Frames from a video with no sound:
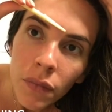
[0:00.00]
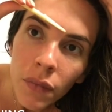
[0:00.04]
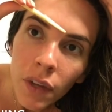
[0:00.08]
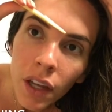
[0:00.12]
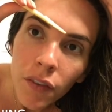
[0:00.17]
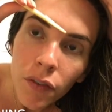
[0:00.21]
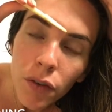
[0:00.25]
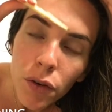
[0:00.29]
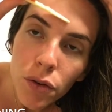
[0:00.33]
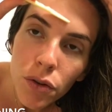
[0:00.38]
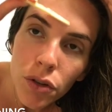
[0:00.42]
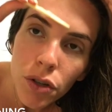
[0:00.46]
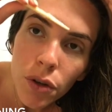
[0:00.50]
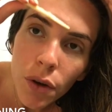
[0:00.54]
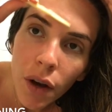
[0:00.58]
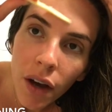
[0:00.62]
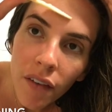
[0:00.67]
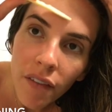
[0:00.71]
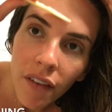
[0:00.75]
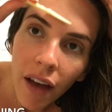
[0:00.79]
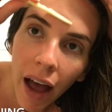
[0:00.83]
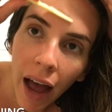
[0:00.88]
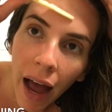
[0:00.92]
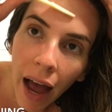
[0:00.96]
If you do
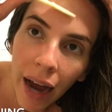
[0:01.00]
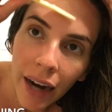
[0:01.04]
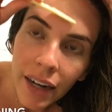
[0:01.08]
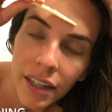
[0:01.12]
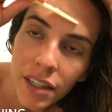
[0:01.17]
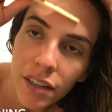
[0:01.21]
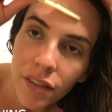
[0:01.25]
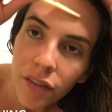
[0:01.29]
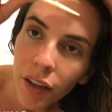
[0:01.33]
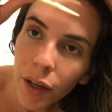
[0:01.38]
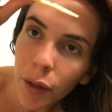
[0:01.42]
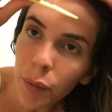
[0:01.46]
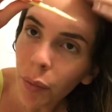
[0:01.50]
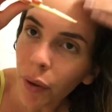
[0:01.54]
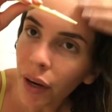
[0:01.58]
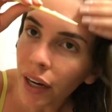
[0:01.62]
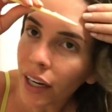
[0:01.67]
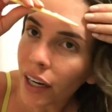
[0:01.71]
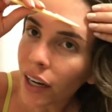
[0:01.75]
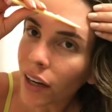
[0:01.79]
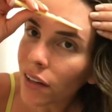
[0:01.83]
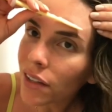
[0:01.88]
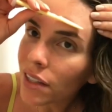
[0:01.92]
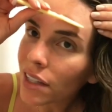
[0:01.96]
have active like
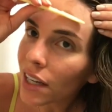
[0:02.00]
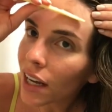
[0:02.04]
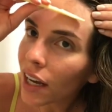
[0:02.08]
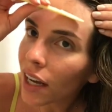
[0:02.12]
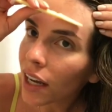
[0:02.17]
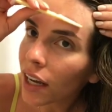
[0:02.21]
breakouts,